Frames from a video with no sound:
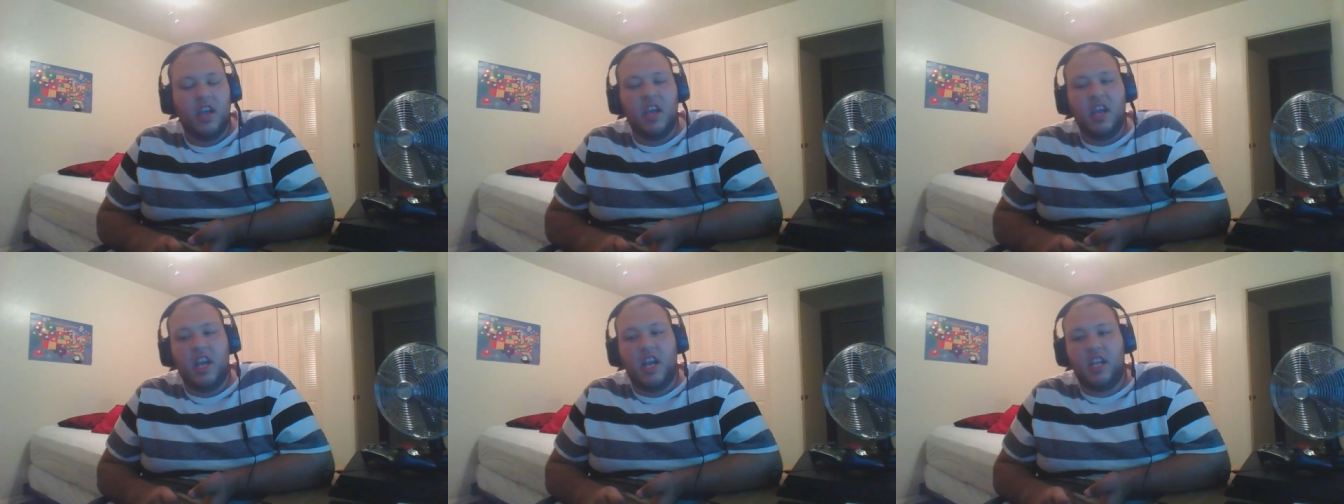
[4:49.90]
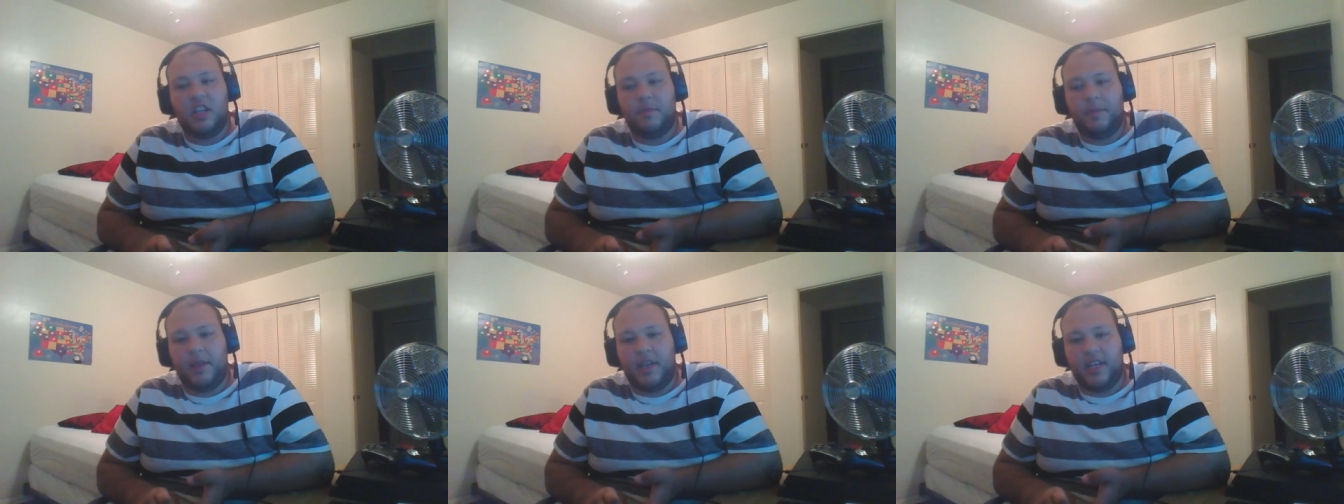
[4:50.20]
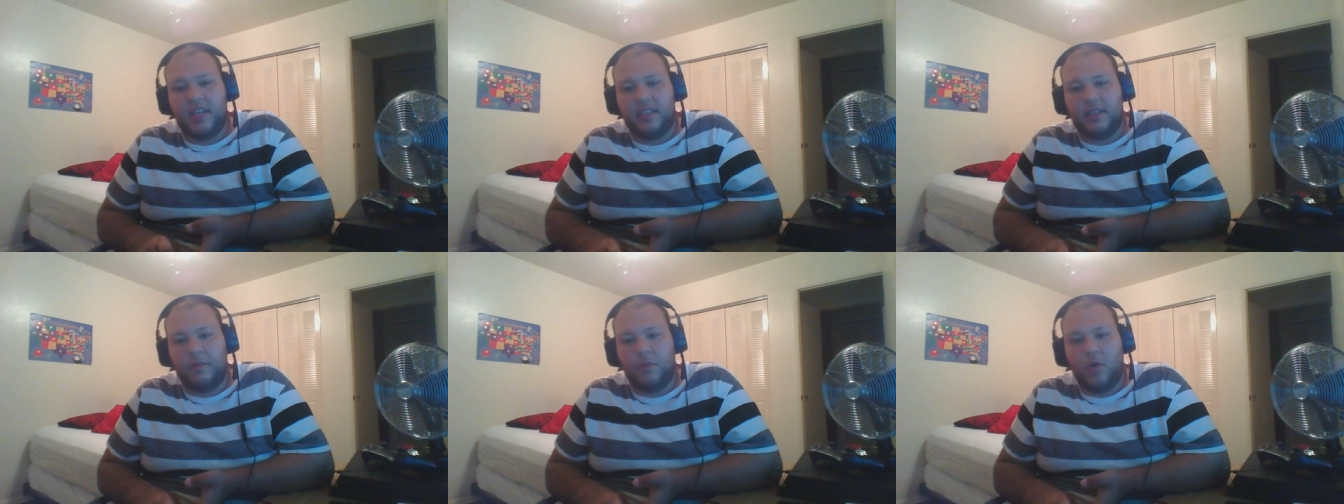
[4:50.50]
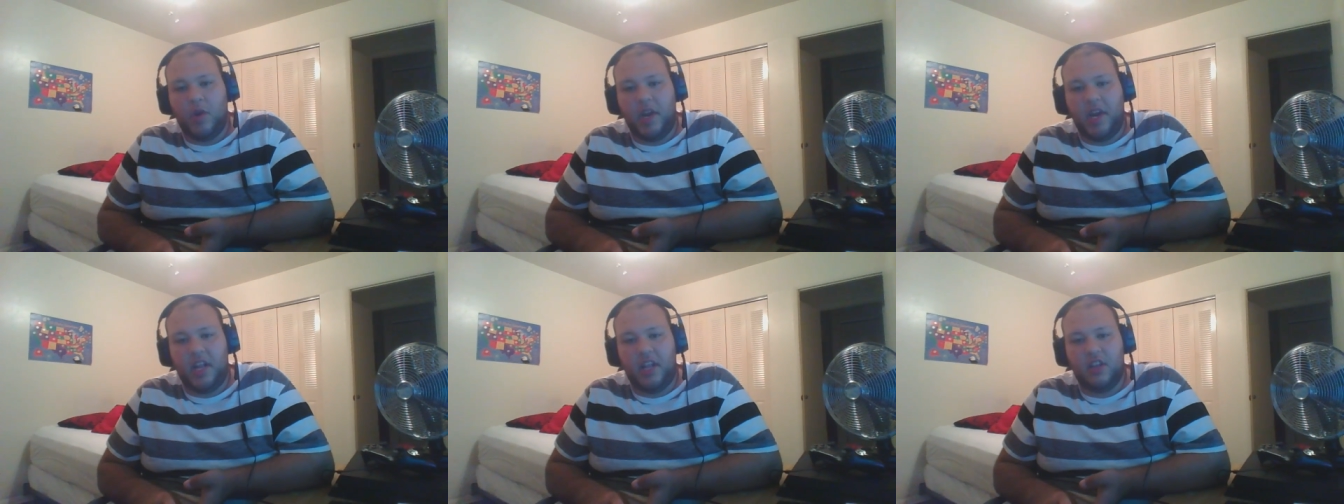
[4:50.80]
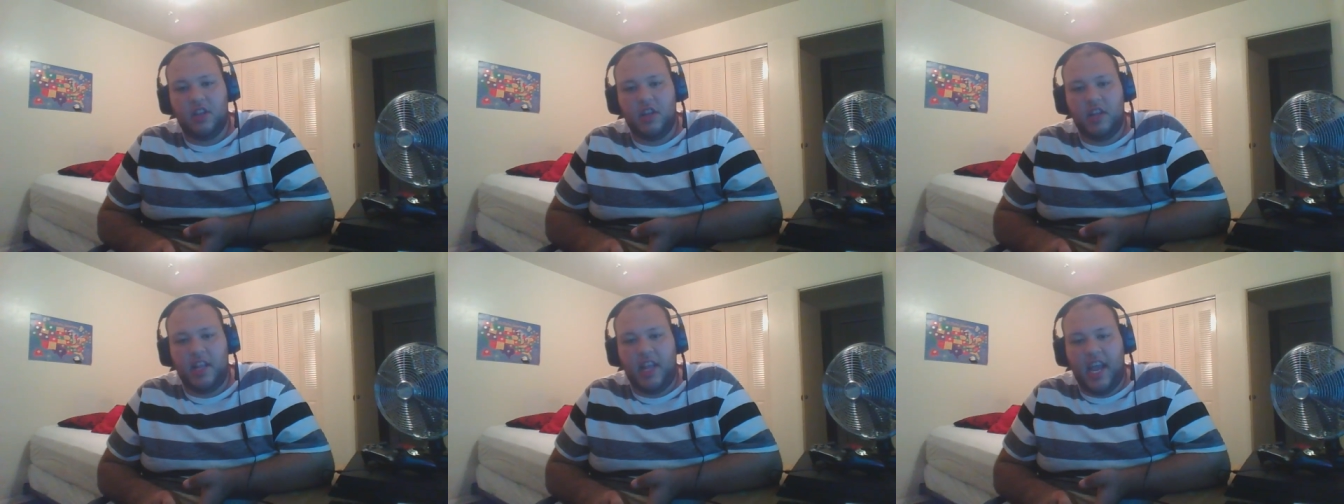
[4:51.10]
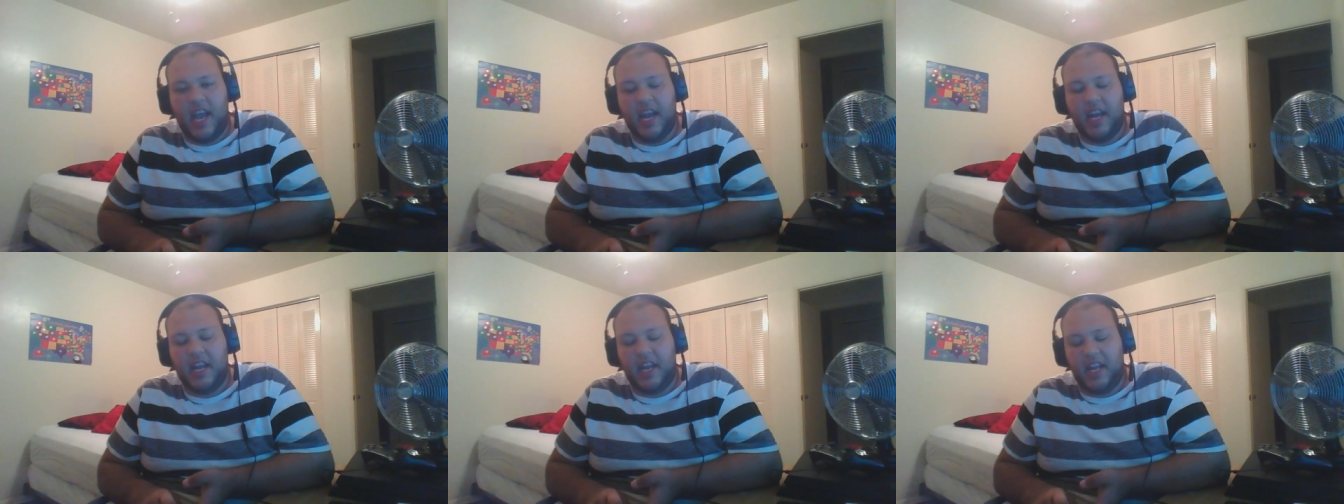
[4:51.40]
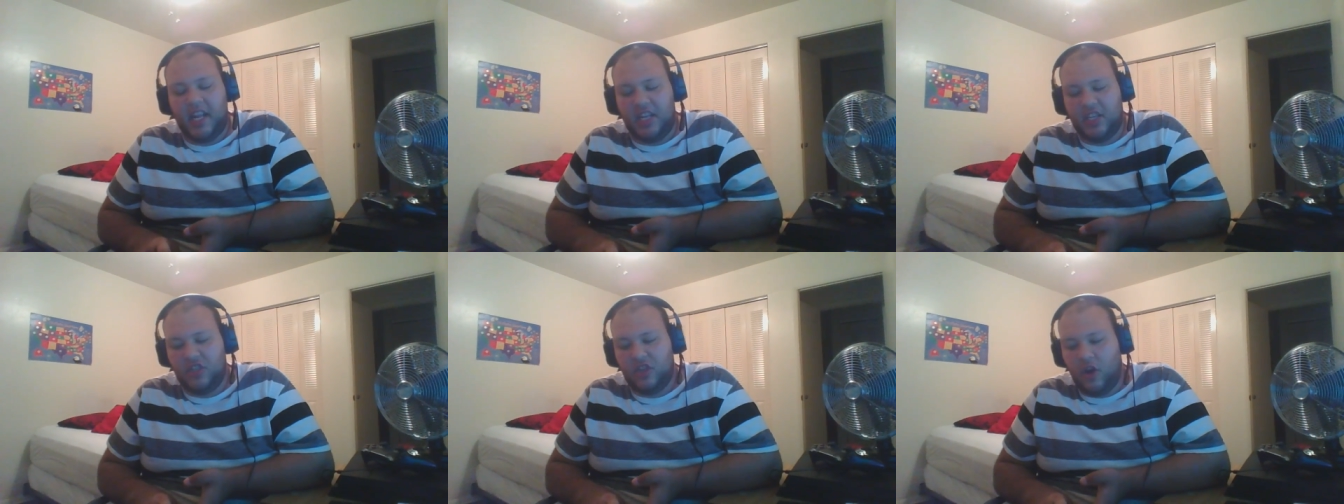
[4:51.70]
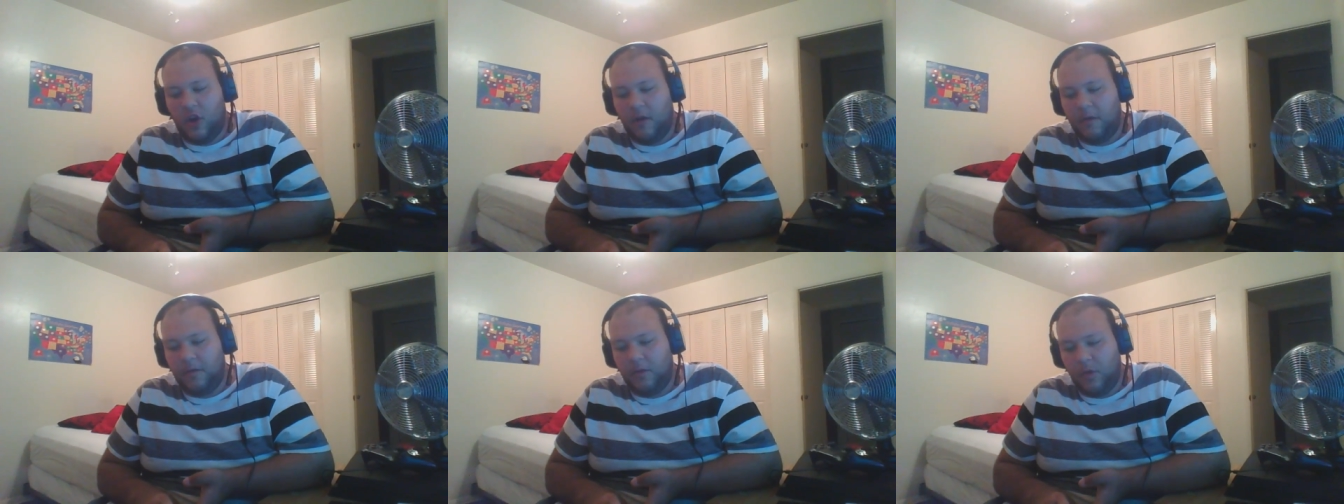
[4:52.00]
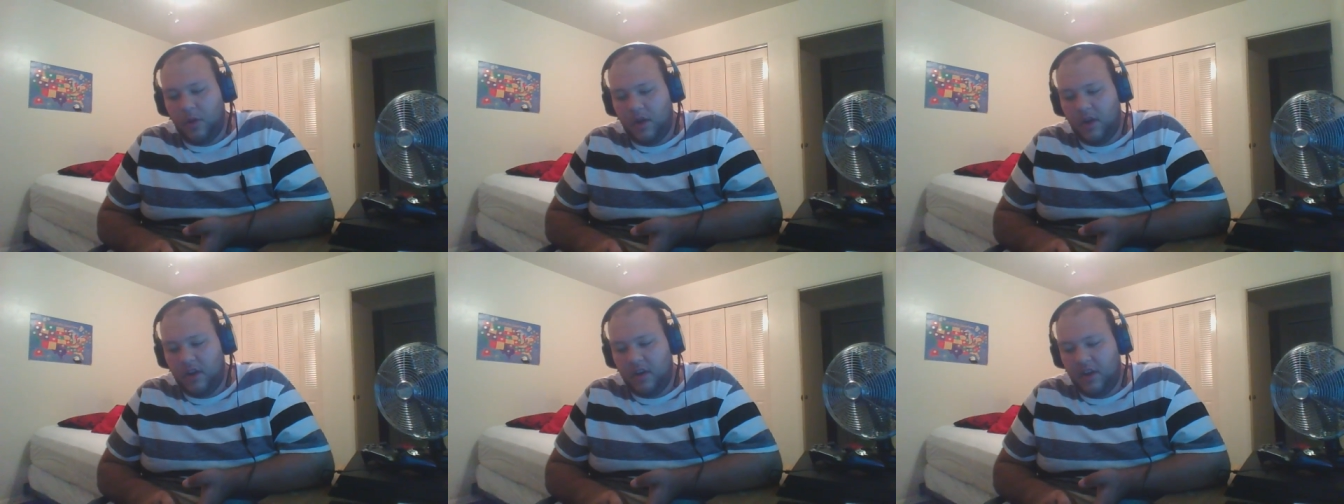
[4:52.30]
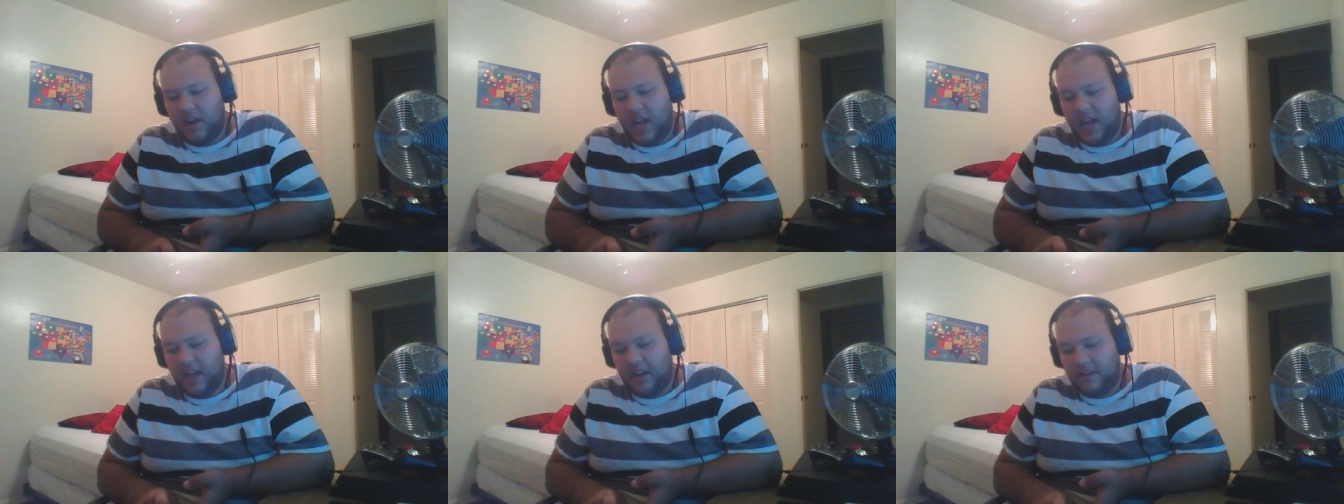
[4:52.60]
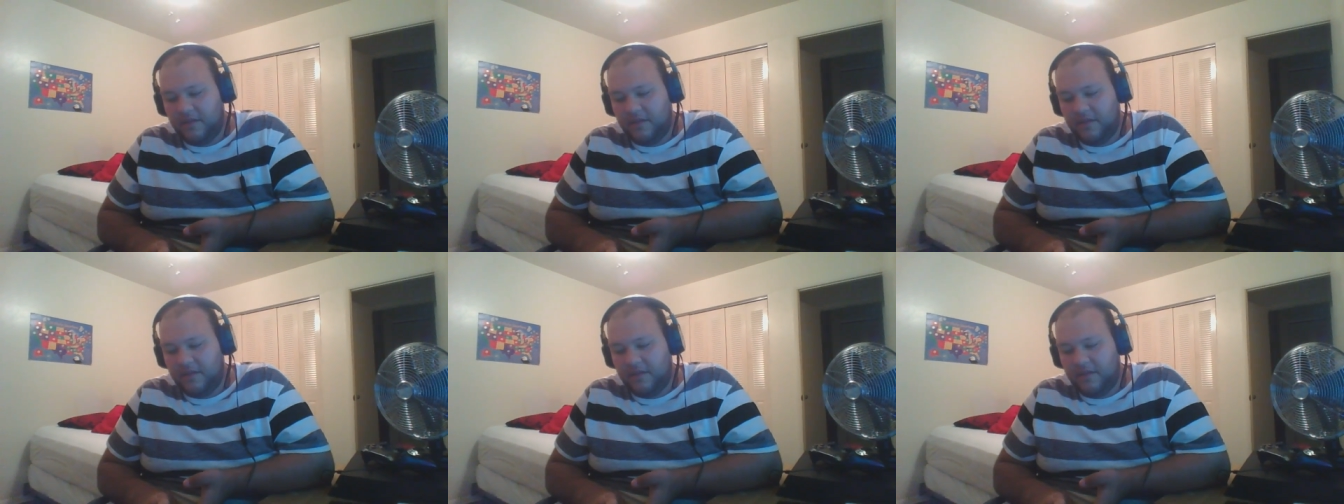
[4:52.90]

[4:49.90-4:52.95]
is because I'm waiting on the editing software ne